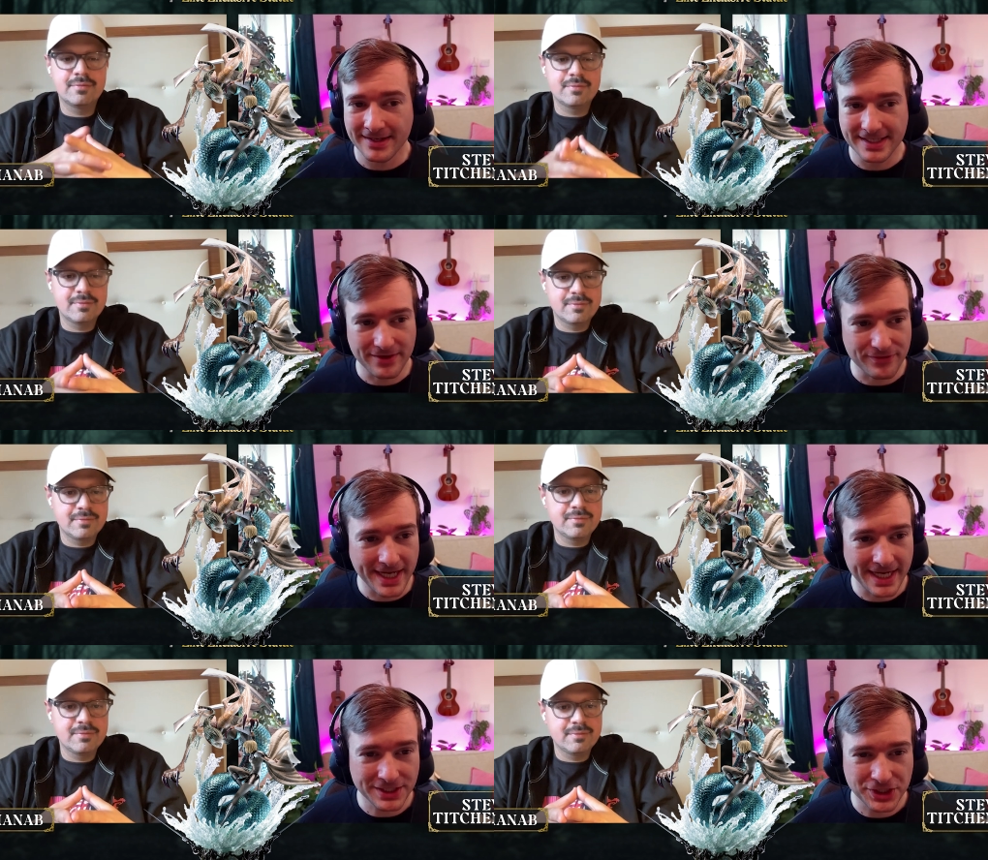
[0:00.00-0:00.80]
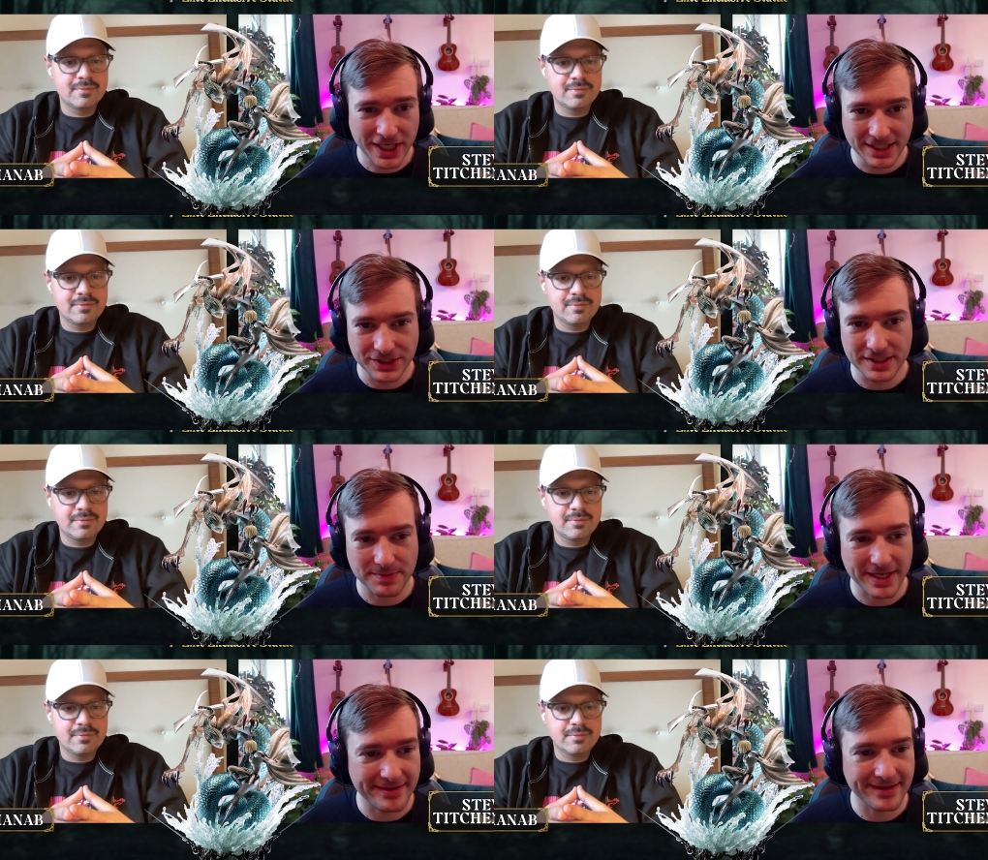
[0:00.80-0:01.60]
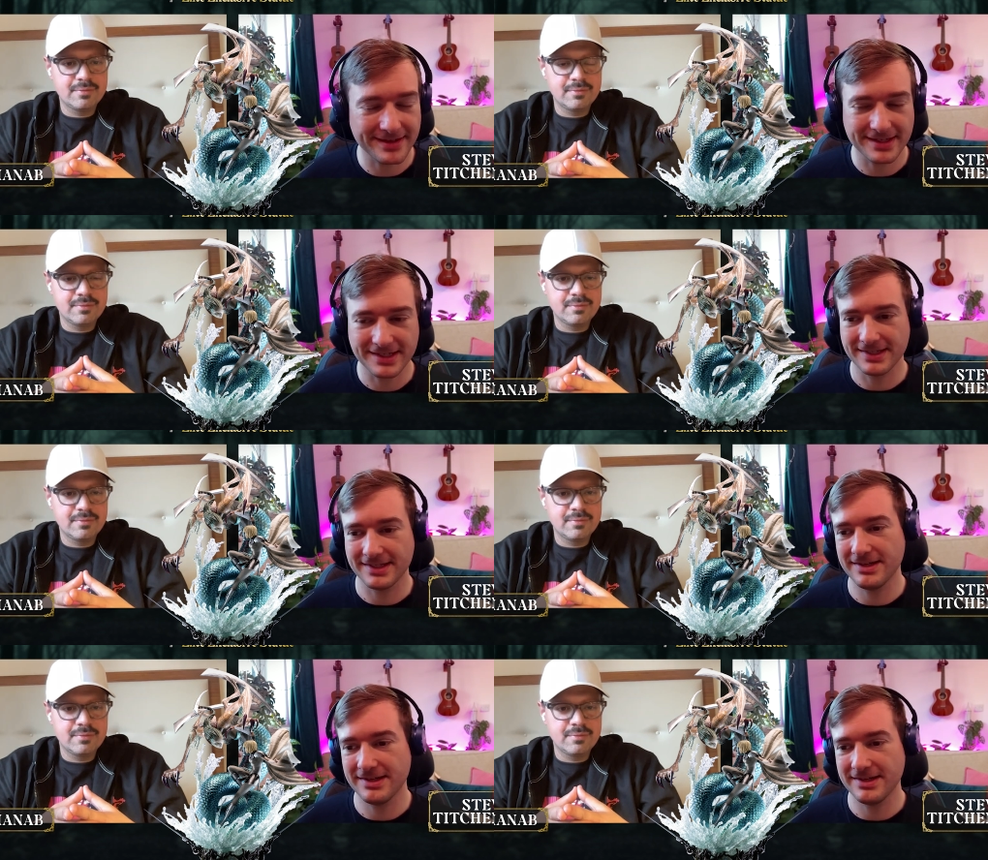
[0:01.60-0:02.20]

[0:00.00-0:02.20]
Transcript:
Speaker 1: definitely had its challenges, but I think